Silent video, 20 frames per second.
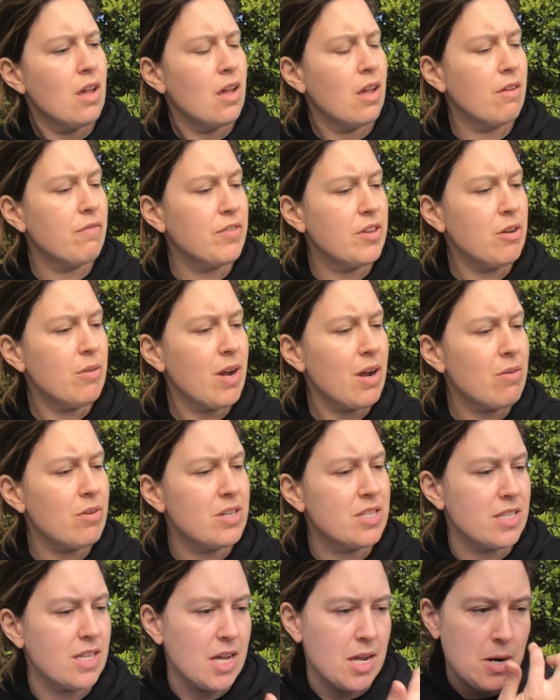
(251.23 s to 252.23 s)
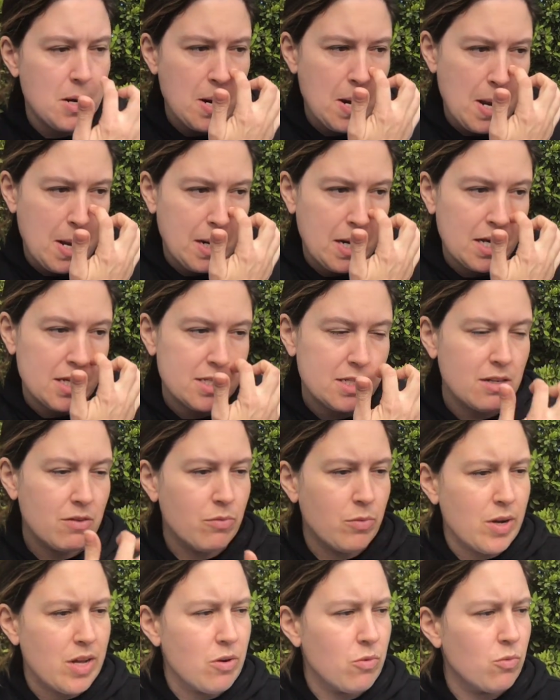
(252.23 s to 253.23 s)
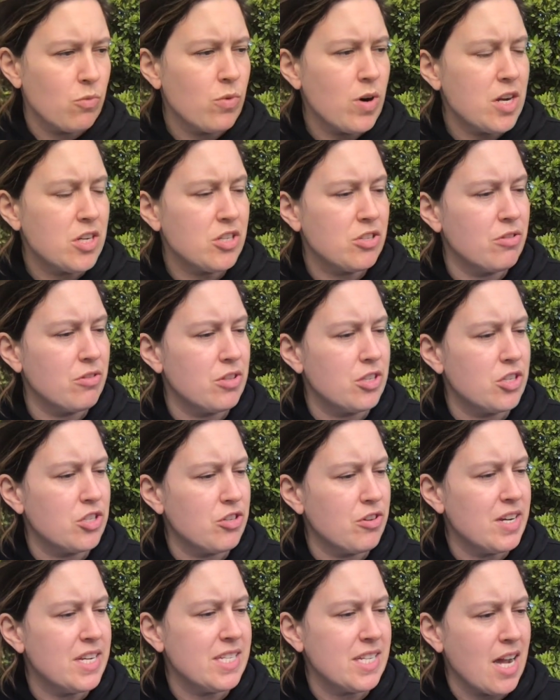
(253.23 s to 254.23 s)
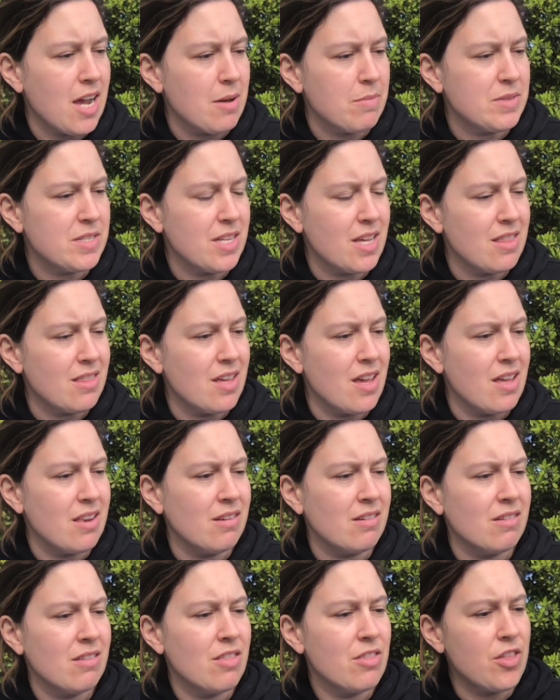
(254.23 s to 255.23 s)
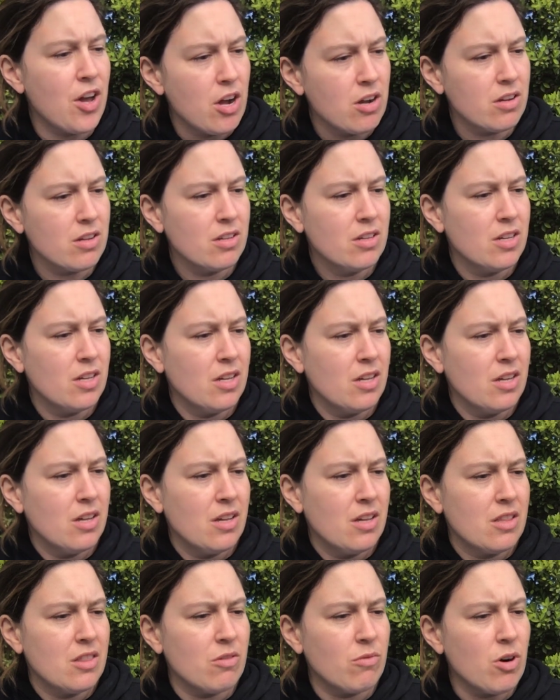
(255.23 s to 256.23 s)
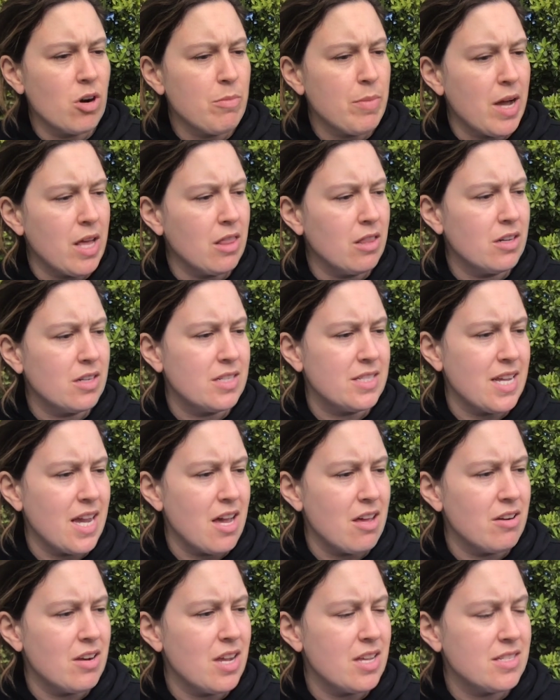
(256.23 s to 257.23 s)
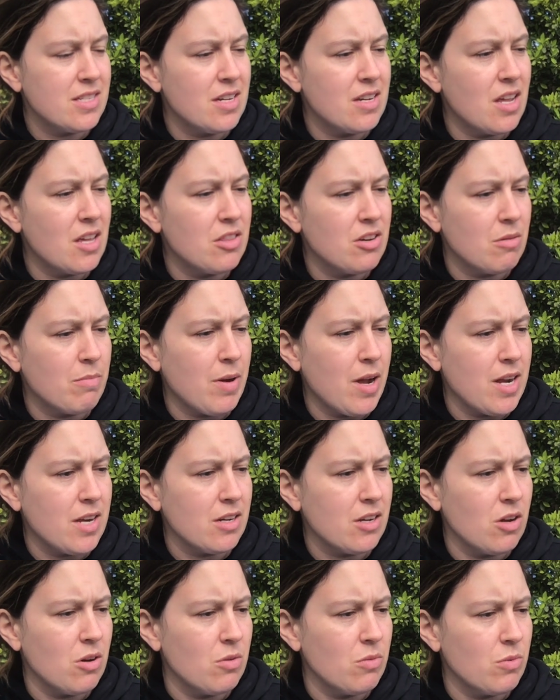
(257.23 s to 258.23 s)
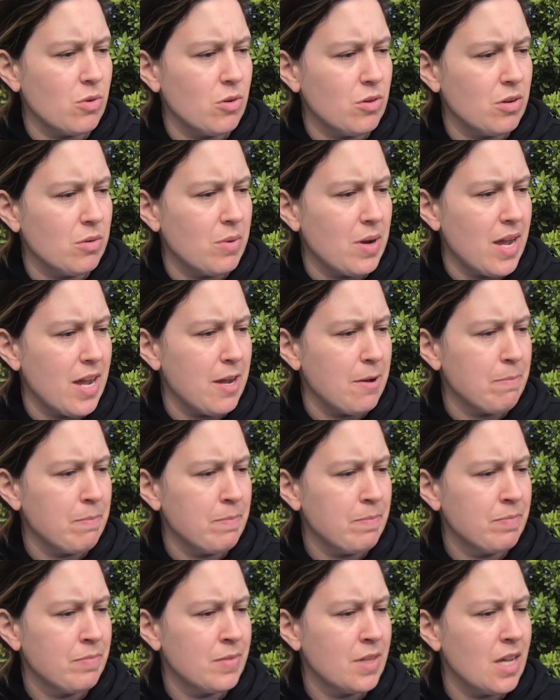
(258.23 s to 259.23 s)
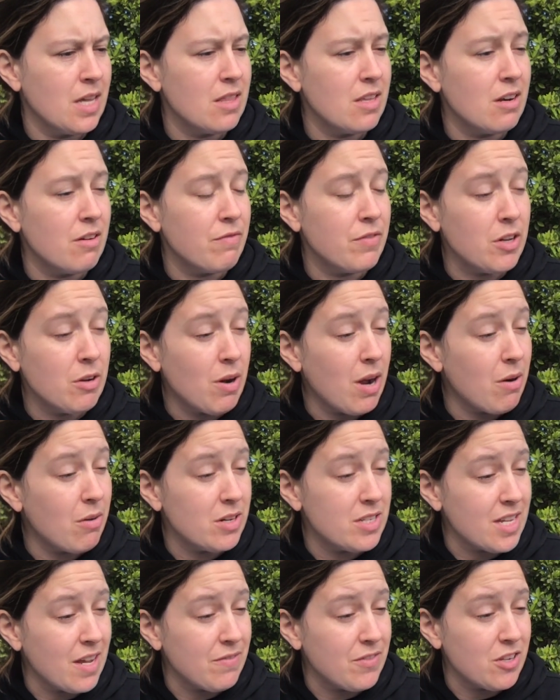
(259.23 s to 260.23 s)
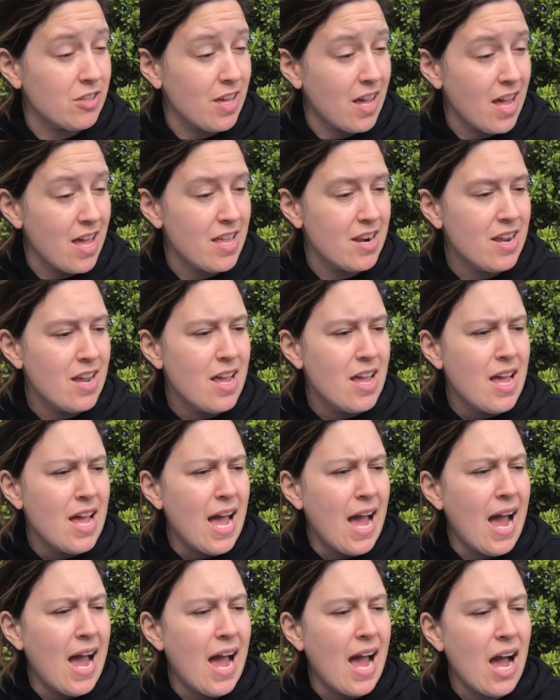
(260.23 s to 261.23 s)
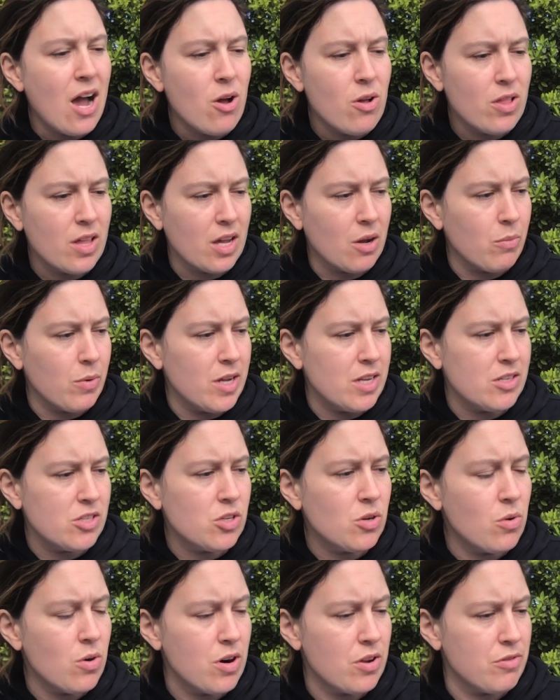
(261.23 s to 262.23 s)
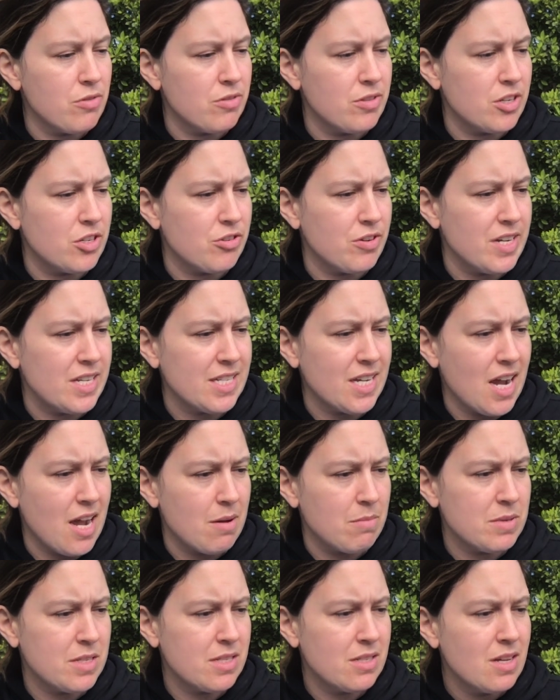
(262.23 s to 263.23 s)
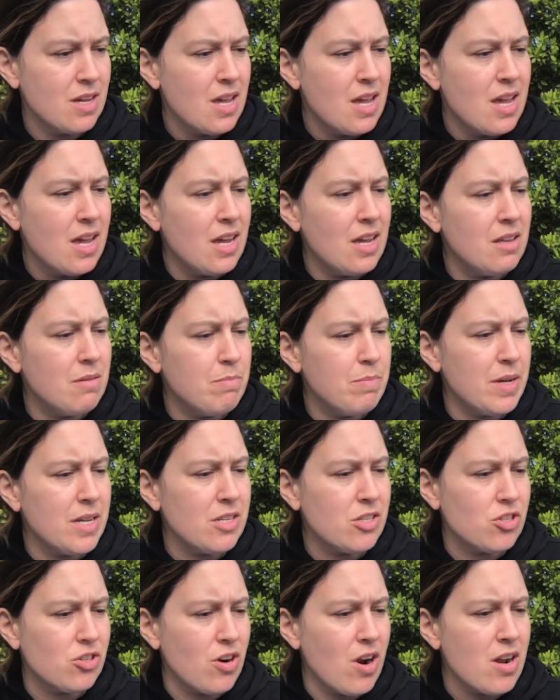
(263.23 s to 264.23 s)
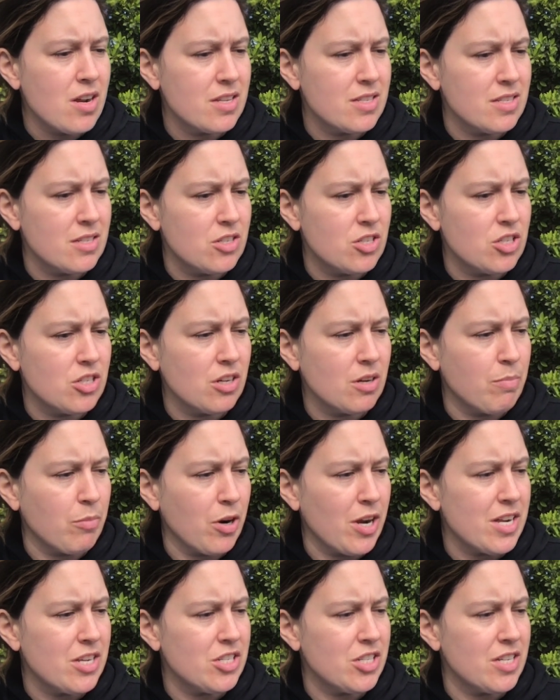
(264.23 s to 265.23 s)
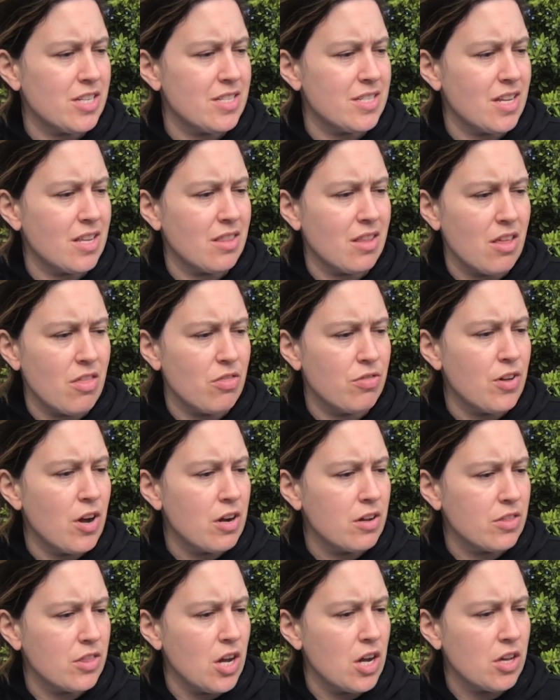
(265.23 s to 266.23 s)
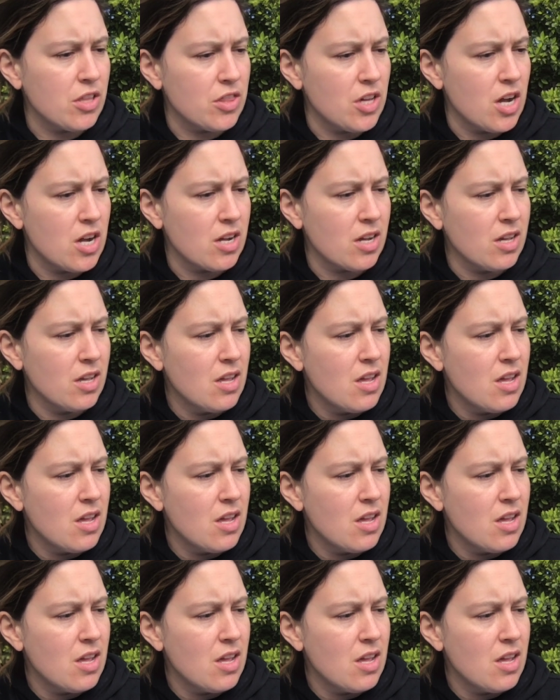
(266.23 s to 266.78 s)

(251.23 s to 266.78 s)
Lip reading: A few hours later, a gust of wind rushed through the treetops, and then, thunk, the robot looked down as another pine cone rolled away. And then a few hours after that, a howling wind tore through the treetops. It bent trunks and shook branches, and then thunk, thunk, thunk.